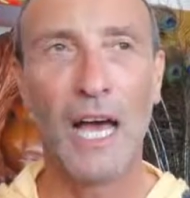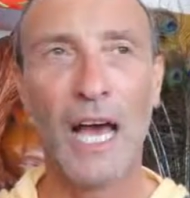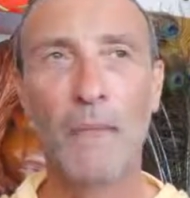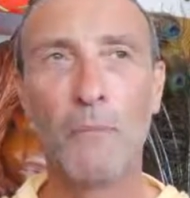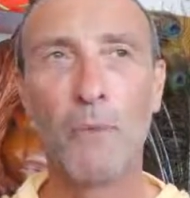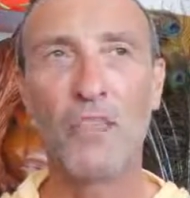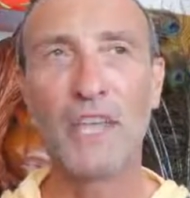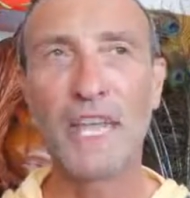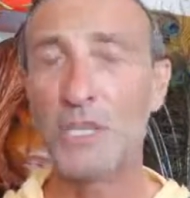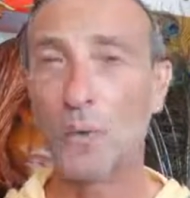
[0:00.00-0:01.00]
and Mother
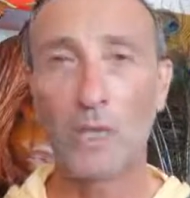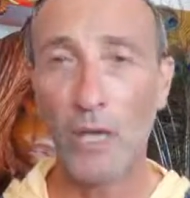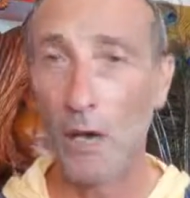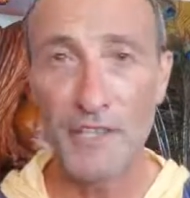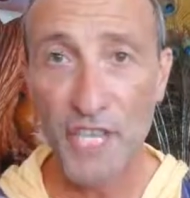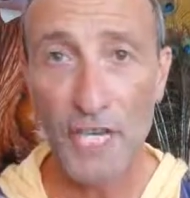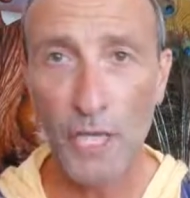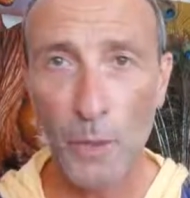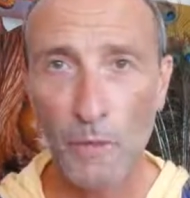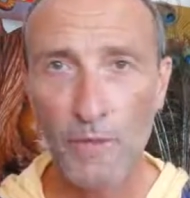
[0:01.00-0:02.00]
Nature will
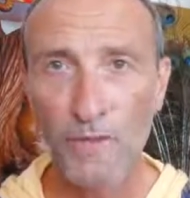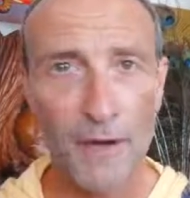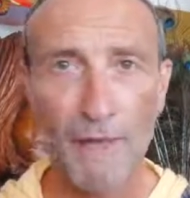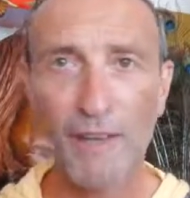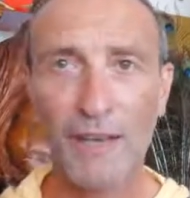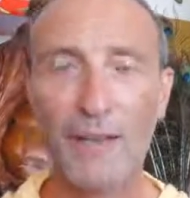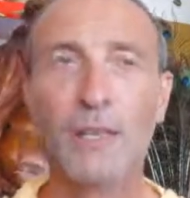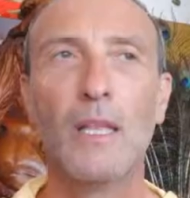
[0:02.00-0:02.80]
continue forever,